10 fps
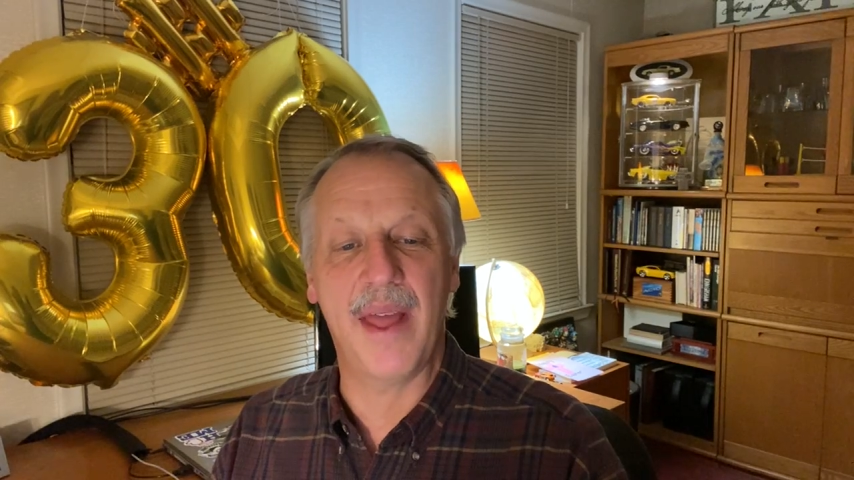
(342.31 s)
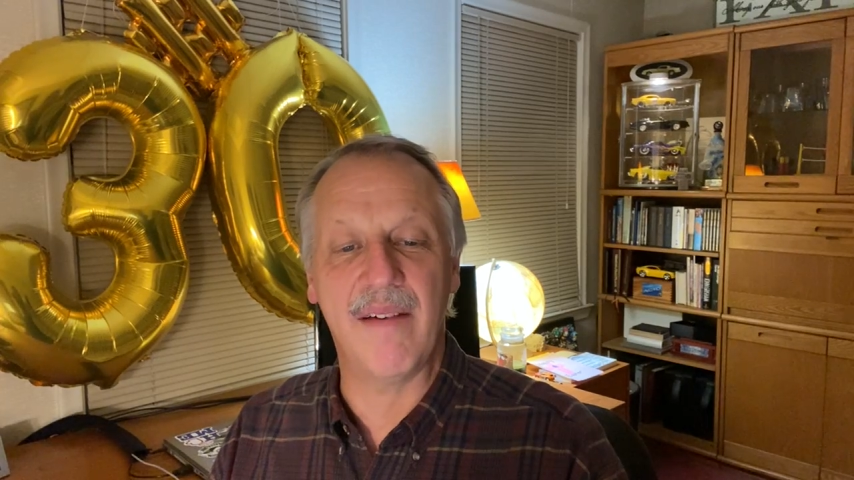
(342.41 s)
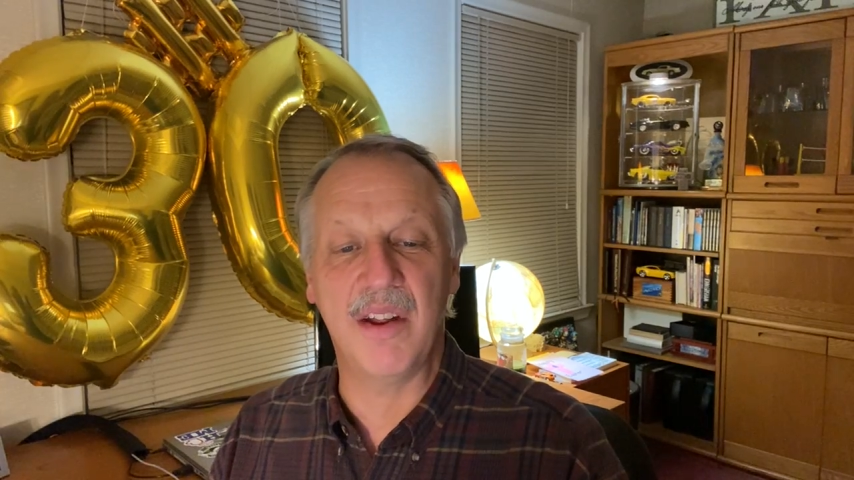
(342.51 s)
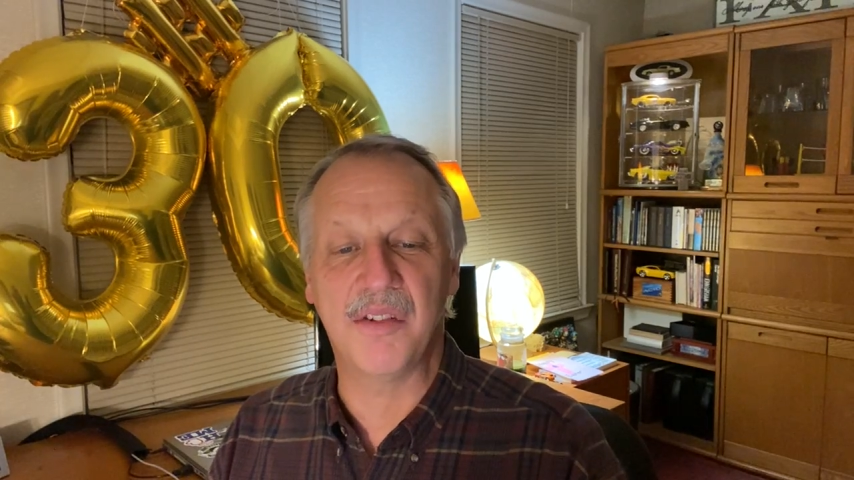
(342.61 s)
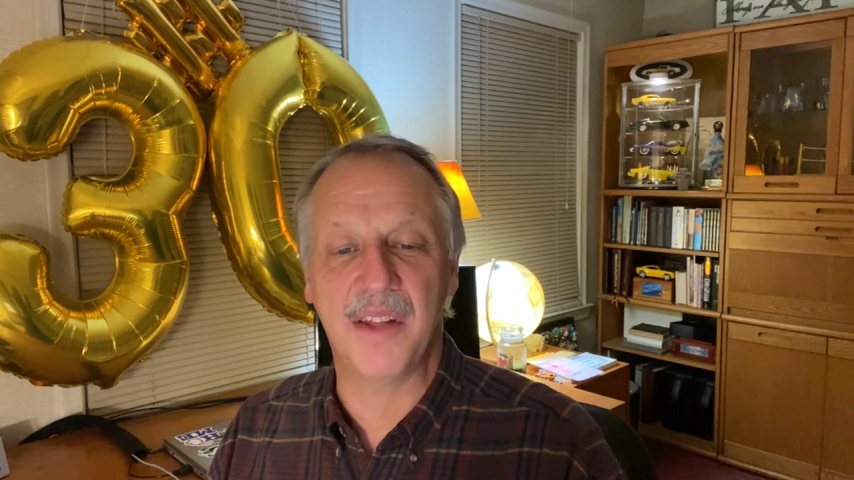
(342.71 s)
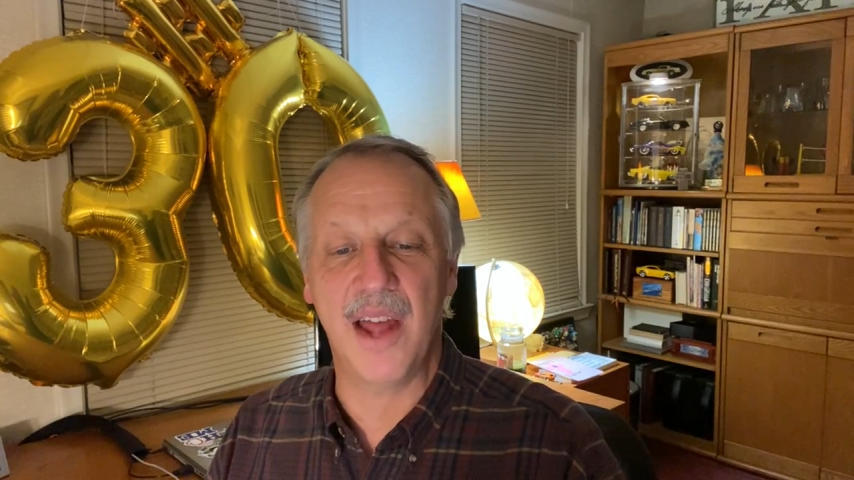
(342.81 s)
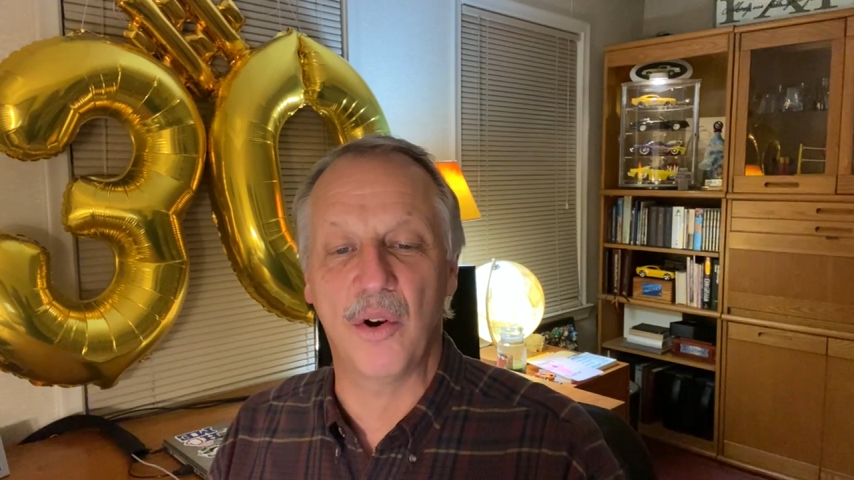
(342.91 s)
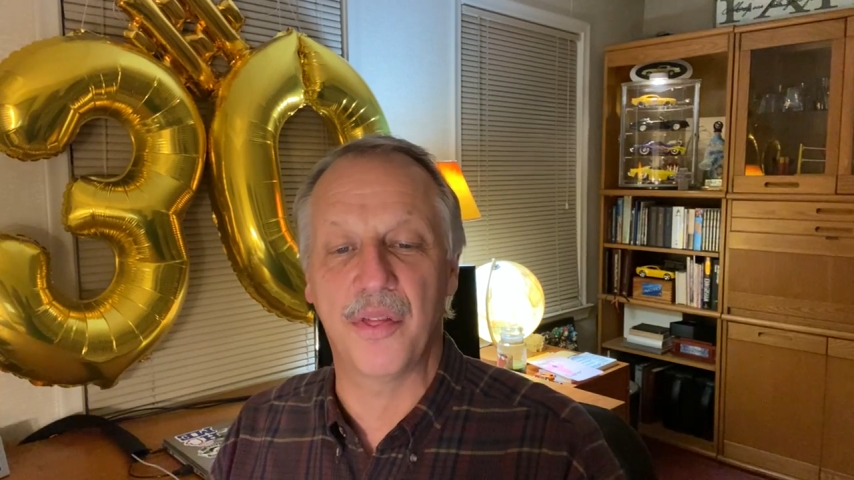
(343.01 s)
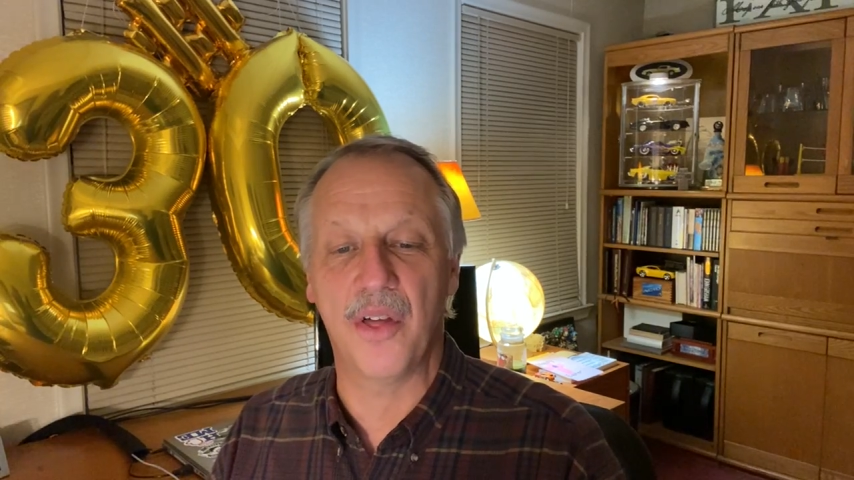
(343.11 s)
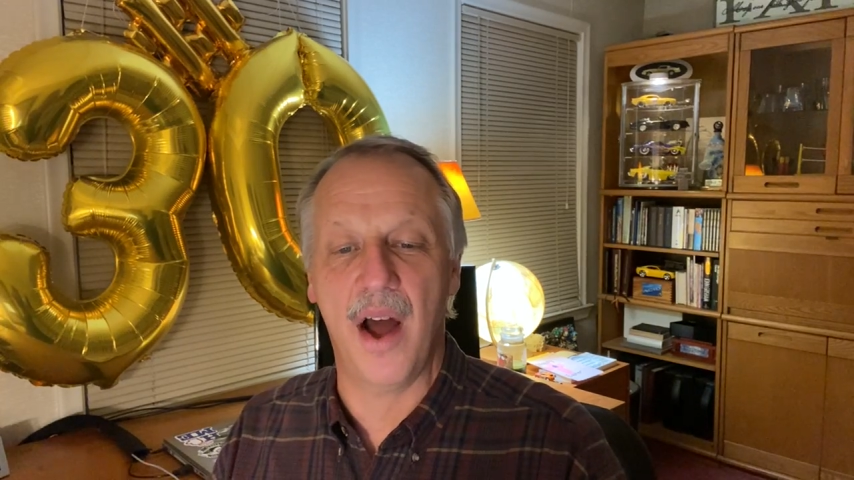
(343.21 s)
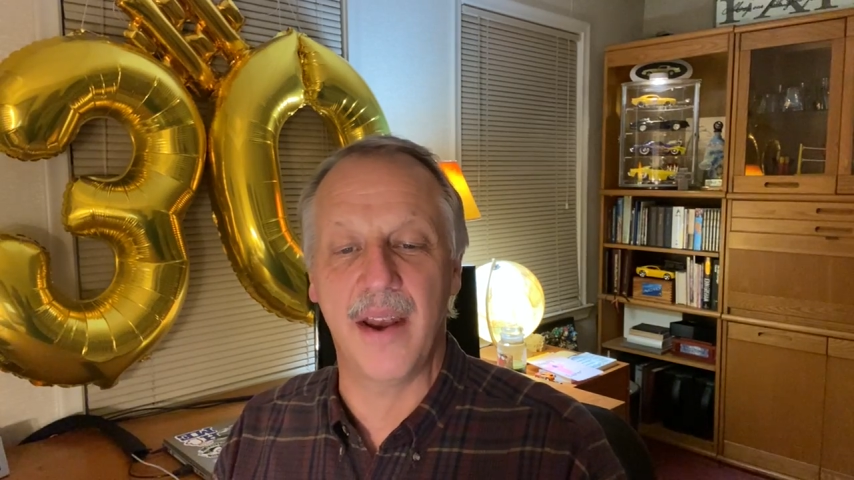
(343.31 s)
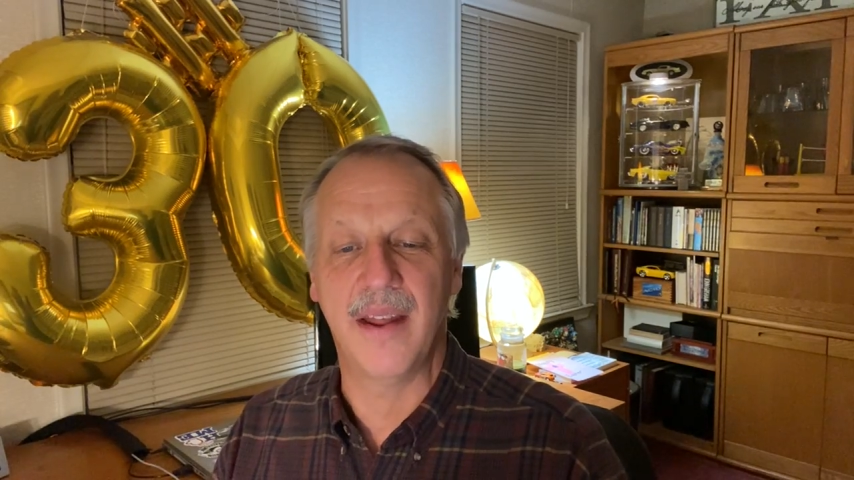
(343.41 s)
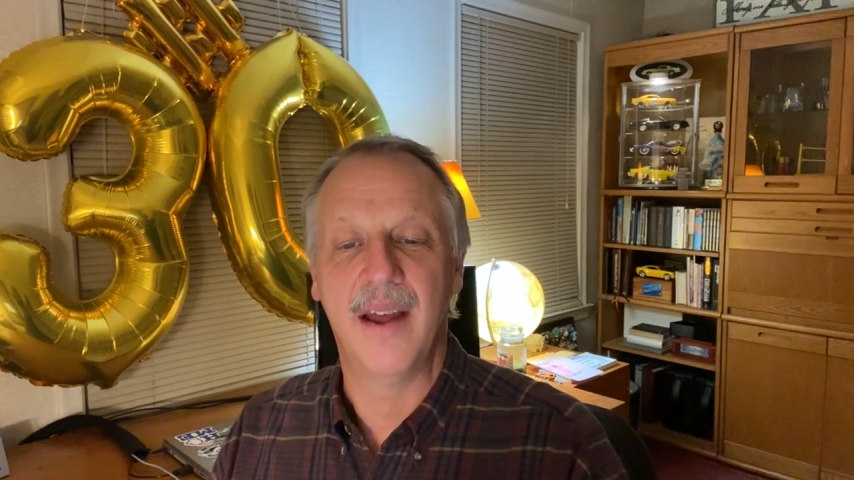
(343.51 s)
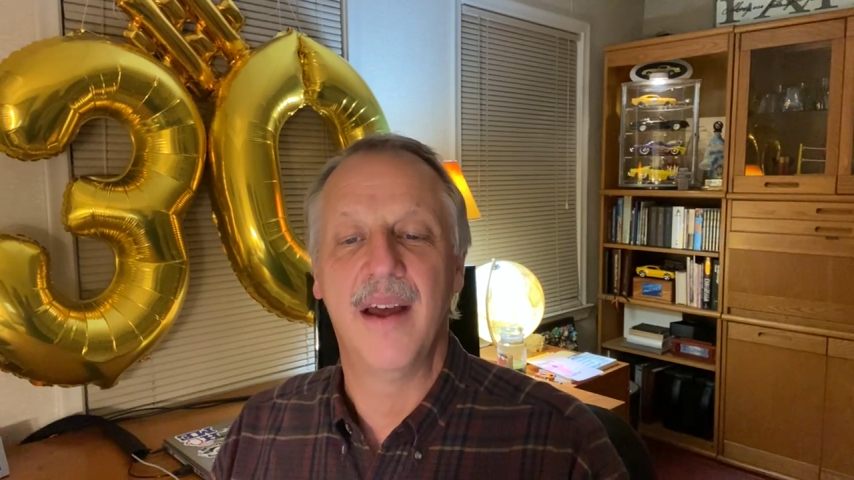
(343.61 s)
having said or thought,